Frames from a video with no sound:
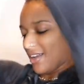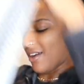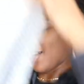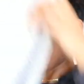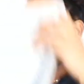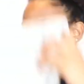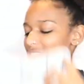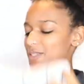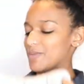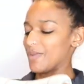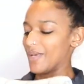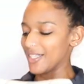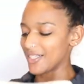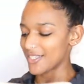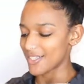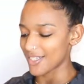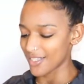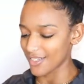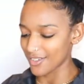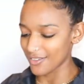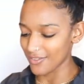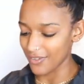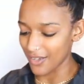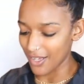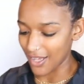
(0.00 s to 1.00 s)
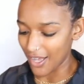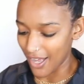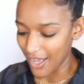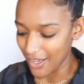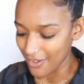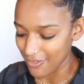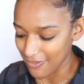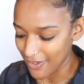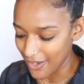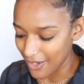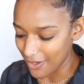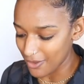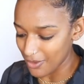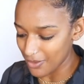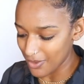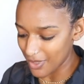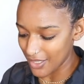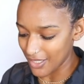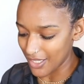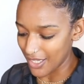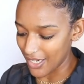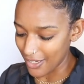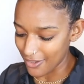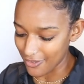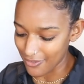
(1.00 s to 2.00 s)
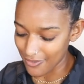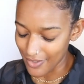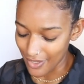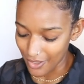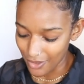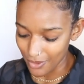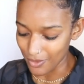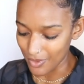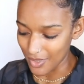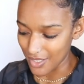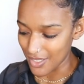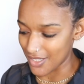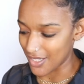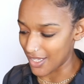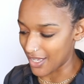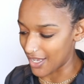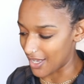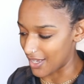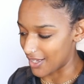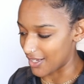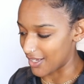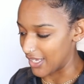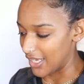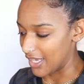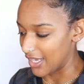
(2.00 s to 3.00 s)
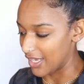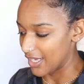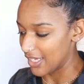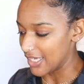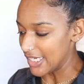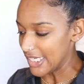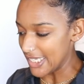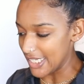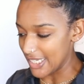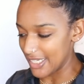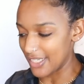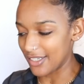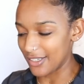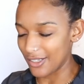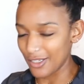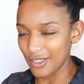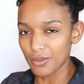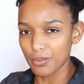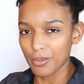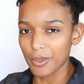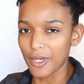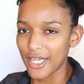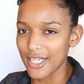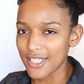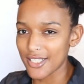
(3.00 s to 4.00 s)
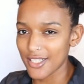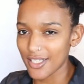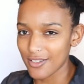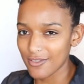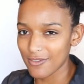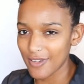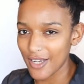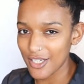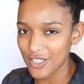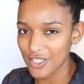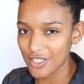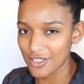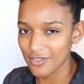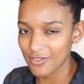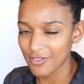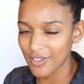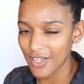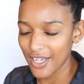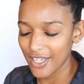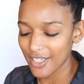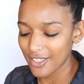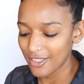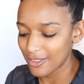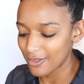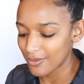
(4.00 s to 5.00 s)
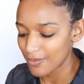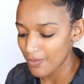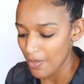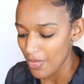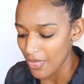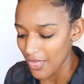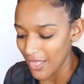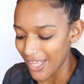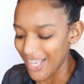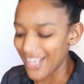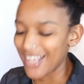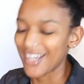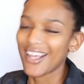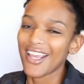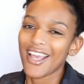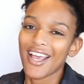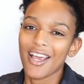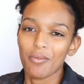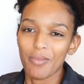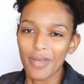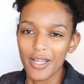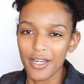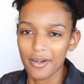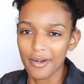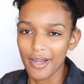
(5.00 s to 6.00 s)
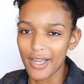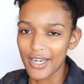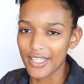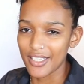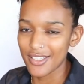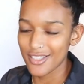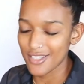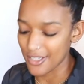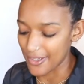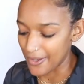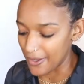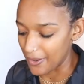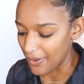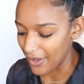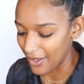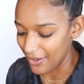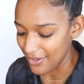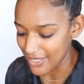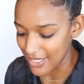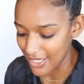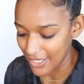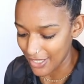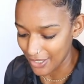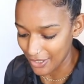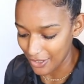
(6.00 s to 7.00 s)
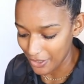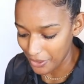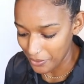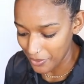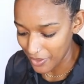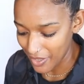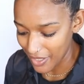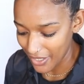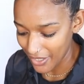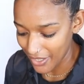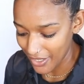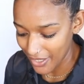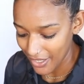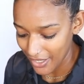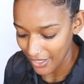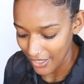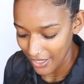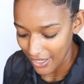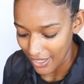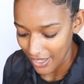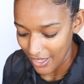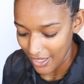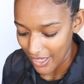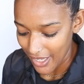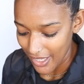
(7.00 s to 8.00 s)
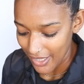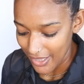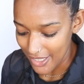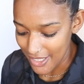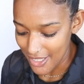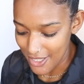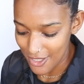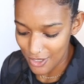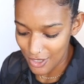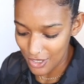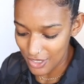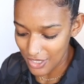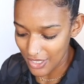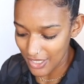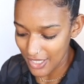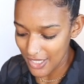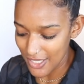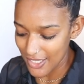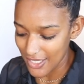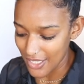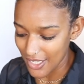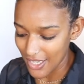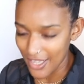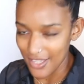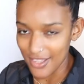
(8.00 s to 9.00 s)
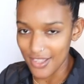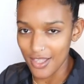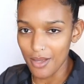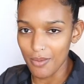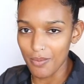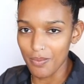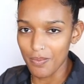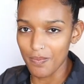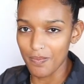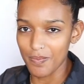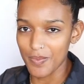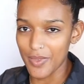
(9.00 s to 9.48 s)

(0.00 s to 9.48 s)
are expensive. I found one that I felt was a good price on Fashionphile, and I had my credit, so I was like, you know what? This is just gonna sit at the